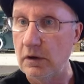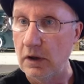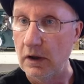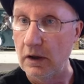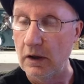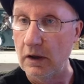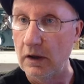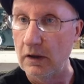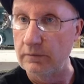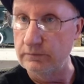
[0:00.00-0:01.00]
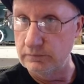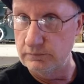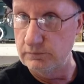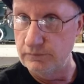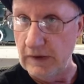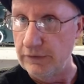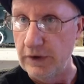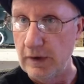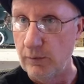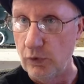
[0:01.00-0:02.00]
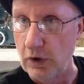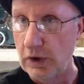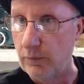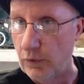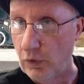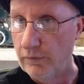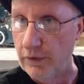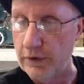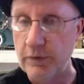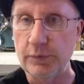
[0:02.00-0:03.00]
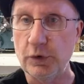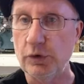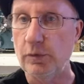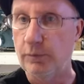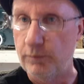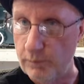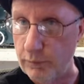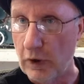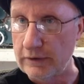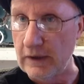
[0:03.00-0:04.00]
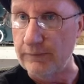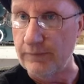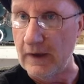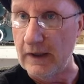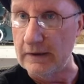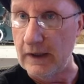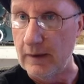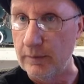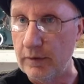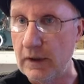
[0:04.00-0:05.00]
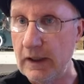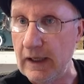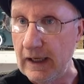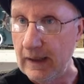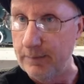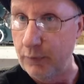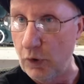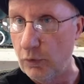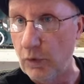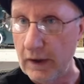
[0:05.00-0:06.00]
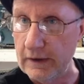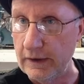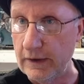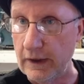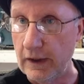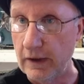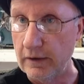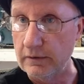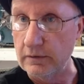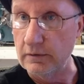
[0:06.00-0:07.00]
found the number on them, went over to the computer, brought that file up, and put right in there